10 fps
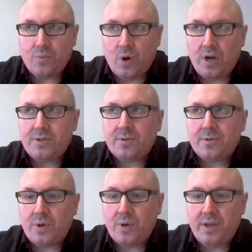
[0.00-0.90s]

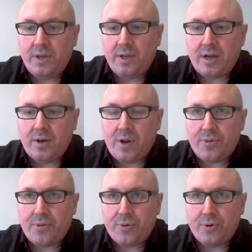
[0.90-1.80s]
One, we
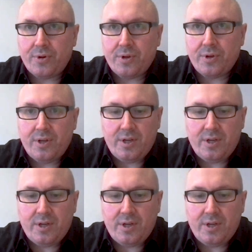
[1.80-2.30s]
went through